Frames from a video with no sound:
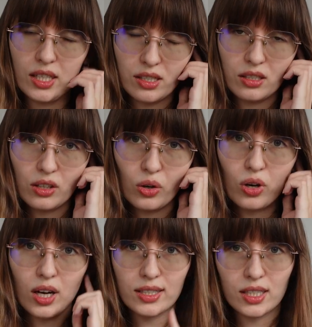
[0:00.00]
as you know,
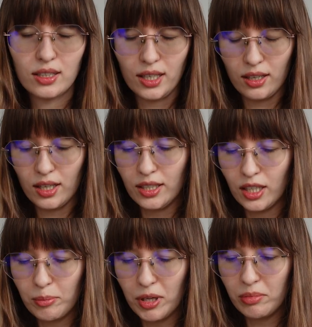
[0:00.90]
cotton and
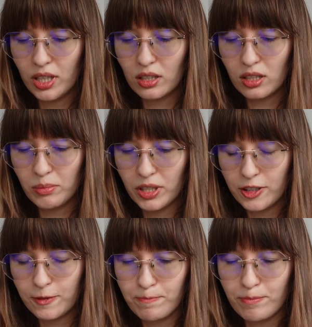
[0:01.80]
linen may be a little
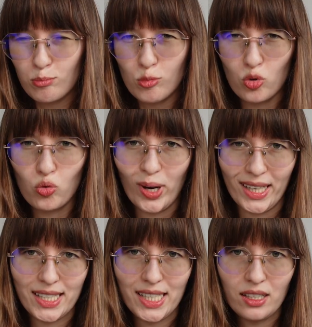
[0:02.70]
bit more
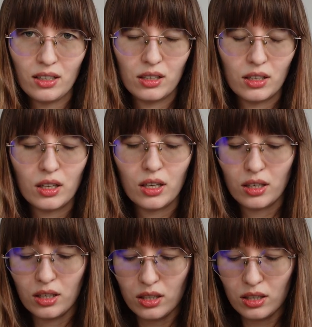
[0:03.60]
weighty,
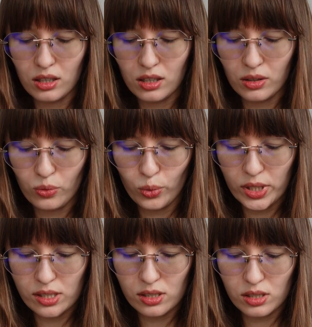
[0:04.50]

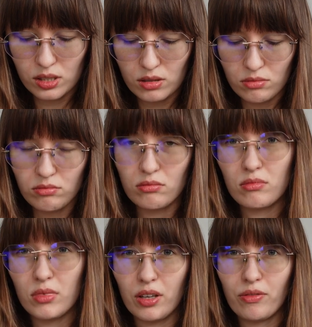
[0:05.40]
with
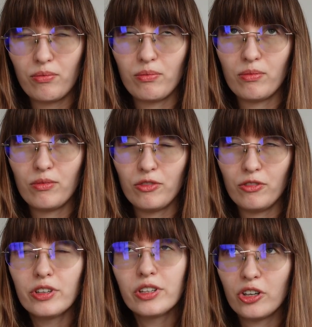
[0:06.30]
like
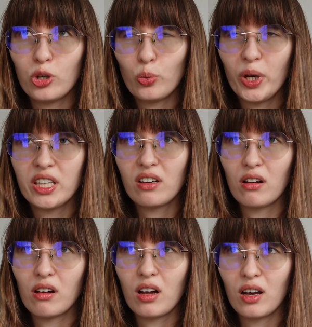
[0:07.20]
fingering weight
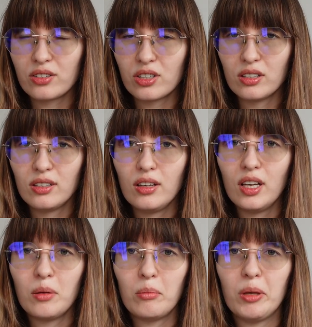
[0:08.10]
cotton
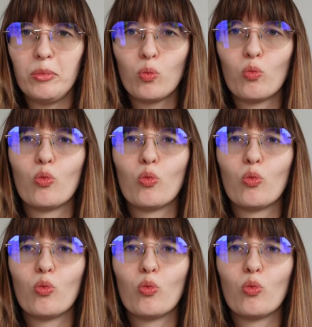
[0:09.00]
may be